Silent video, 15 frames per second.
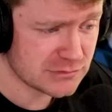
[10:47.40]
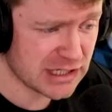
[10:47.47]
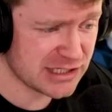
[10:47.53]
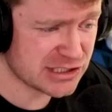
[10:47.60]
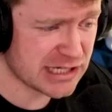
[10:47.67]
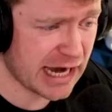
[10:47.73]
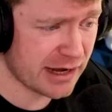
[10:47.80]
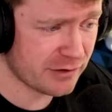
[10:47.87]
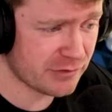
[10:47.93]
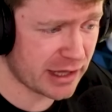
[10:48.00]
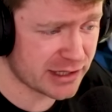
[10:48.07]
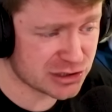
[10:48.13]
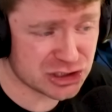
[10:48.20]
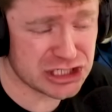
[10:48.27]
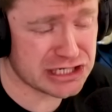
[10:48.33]
is kind of
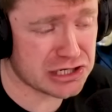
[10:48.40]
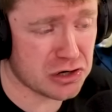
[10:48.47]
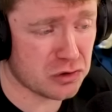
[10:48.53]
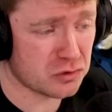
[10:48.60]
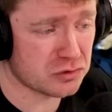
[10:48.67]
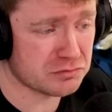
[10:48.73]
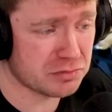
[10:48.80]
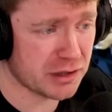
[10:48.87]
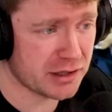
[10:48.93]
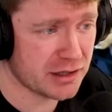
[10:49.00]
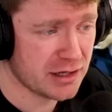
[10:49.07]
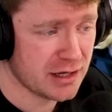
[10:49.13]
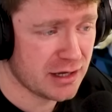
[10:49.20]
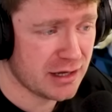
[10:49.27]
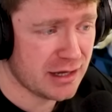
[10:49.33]
like a cheat code. But
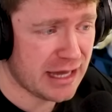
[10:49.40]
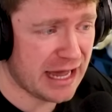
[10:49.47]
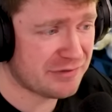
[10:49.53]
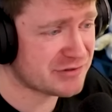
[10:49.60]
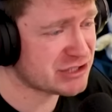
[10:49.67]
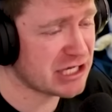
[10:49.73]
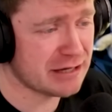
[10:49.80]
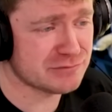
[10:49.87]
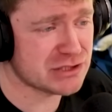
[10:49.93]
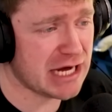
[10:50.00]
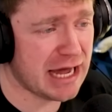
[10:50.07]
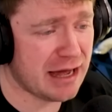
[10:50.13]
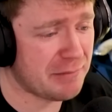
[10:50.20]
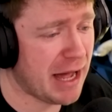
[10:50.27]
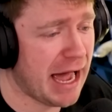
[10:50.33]
at the same
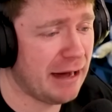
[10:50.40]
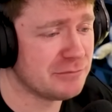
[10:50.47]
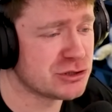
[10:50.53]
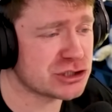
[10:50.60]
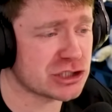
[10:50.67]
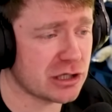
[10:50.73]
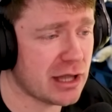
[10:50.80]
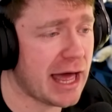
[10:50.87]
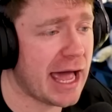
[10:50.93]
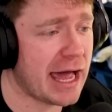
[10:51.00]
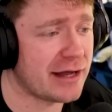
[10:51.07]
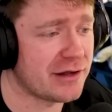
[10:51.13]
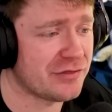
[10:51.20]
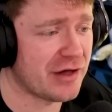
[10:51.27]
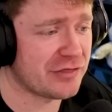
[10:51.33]
time, I'm just
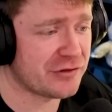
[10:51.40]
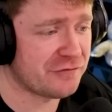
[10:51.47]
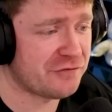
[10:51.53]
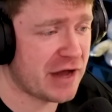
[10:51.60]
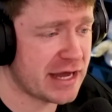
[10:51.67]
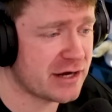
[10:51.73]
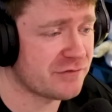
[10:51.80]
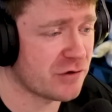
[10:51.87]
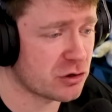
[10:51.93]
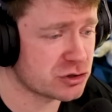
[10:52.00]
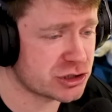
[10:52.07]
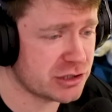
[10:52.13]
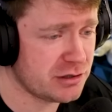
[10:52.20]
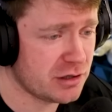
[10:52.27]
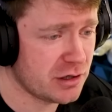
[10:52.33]
glad that the fake
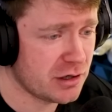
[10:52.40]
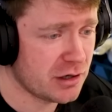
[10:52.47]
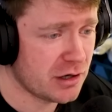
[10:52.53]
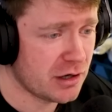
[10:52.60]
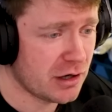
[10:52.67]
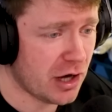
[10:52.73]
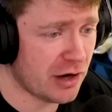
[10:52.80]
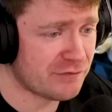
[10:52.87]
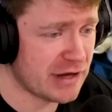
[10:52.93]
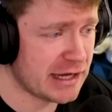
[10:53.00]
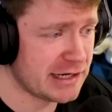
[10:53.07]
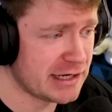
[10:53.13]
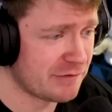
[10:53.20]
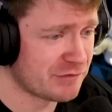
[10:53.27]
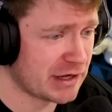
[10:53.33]
version of
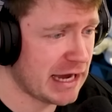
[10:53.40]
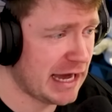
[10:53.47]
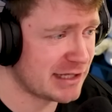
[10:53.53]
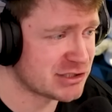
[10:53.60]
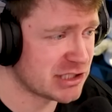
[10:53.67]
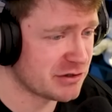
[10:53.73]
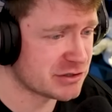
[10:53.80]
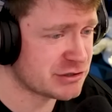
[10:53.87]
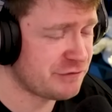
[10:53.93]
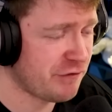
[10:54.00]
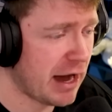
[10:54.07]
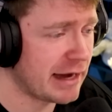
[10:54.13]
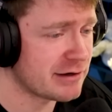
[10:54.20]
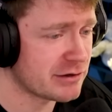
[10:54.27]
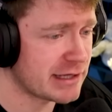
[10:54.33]
any of the Godzillas
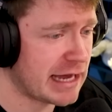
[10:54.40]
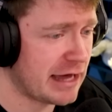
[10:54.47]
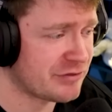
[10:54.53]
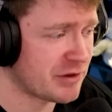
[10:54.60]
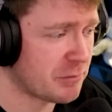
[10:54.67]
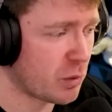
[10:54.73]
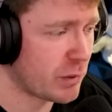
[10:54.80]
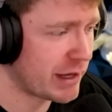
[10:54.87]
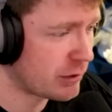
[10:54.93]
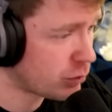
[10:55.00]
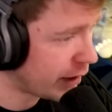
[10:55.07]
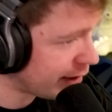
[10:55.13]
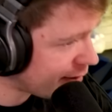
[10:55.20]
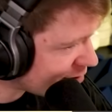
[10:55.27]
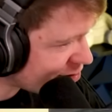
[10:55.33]
finally got them a win.
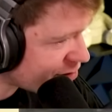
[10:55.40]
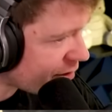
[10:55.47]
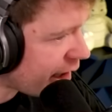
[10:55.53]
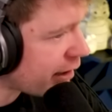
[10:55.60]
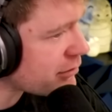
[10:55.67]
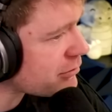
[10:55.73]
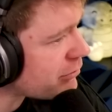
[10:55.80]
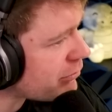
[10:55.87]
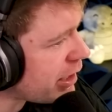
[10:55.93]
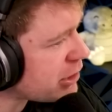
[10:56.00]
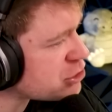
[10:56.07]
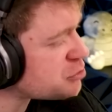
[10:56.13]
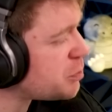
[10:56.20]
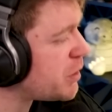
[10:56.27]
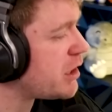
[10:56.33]
Wait, he's still got a little
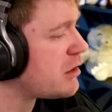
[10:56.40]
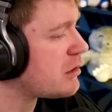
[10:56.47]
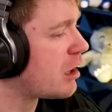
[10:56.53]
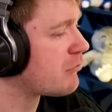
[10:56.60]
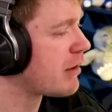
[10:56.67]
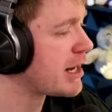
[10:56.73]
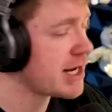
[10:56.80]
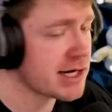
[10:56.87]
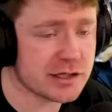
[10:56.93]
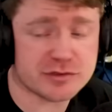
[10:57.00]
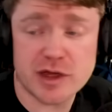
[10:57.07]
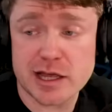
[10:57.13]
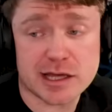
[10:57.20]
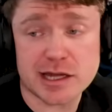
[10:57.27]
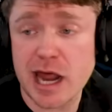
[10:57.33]
HP. All right,
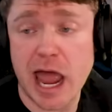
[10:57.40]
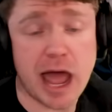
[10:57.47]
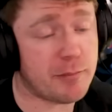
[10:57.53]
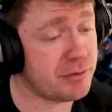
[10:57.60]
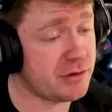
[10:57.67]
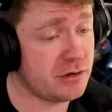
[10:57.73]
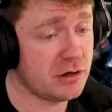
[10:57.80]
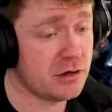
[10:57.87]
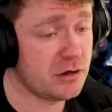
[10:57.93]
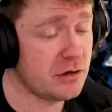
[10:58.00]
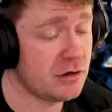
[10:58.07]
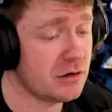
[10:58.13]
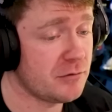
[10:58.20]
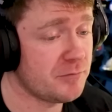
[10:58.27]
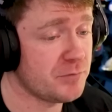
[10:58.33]
anything could happen.
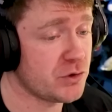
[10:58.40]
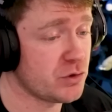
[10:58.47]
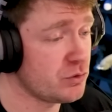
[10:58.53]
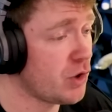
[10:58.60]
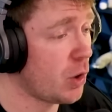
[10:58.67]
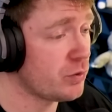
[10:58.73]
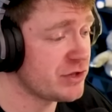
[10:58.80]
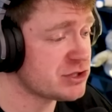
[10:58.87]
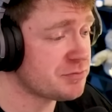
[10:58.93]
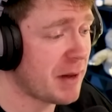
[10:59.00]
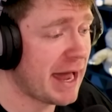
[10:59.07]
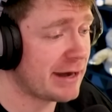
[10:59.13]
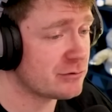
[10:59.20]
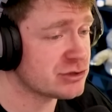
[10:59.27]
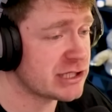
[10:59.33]
You know these
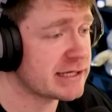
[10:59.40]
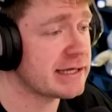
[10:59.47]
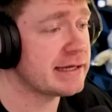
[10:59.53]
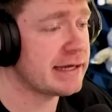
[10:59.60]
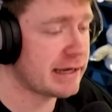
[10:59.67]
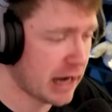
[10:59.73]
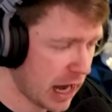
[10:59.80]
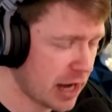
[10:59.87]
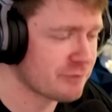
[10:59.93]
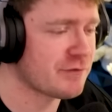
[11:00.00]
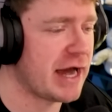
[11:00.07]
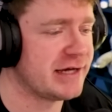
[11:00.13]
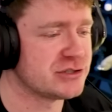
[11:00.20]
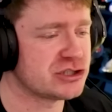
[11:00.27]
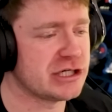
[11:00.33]
battles, it can get... All
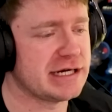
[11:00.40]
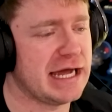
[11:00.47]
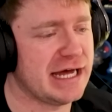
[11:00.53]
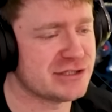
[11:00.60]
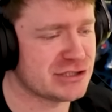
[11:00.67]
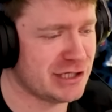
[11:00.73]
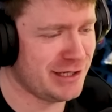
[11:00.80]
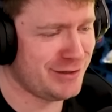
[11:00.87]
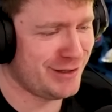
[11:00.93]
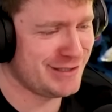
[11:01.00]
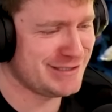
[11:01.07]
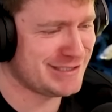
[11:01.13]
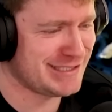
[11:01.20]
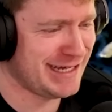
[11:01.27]
right, Shin Godzilla's